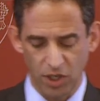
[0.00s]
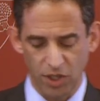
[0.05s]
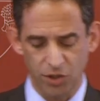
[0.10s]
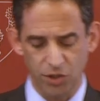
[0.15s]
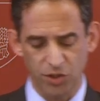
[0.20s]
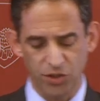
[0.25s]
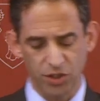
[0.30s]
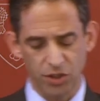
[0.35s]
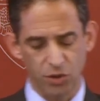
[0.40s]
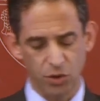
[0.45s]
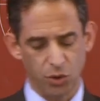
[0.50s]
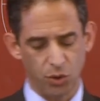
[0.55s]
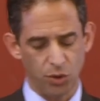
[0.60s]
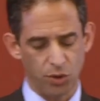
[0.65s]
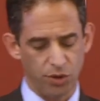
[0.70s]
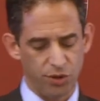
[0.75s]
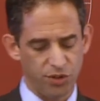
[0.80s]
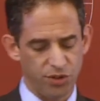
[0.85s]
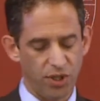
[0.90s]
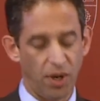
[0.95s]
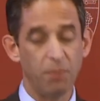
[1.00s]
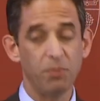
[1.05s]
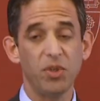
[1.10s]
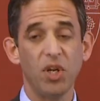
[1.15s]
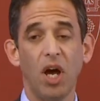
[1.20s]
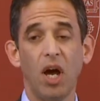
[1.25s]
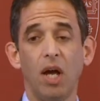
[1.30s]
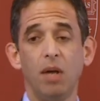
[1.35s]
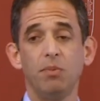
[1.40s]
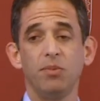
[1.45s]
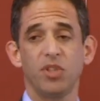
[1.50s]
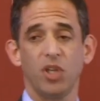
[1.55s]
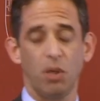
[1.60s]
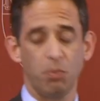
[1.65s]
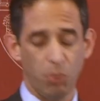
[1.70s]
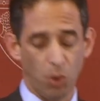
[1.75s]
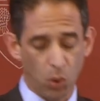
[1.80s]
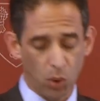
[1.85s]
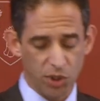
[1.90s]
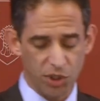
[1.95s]
judges and jurors sometimes
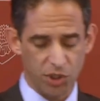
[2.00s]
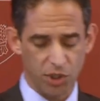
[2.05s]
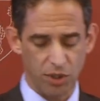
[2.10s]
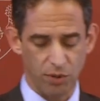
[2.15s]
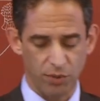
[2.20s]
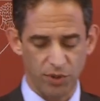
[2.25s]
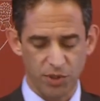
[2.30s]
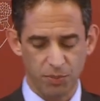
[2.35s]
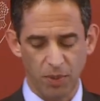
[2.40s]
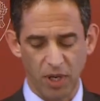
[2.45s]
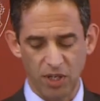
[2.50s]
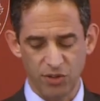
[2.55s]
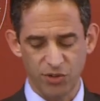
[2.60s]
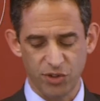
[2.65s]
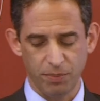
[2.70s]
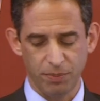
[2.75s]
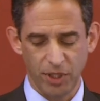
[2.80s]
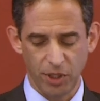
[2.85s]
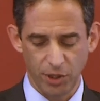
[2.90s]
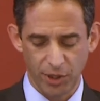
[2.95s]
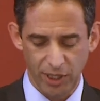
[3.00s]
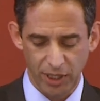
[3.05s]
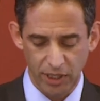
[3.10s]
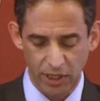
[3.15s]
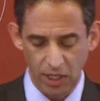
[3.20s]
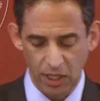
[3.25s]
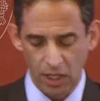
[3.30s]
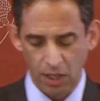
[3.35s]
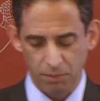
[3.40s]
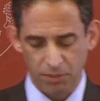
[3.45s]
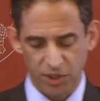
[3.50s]
apportion responsibility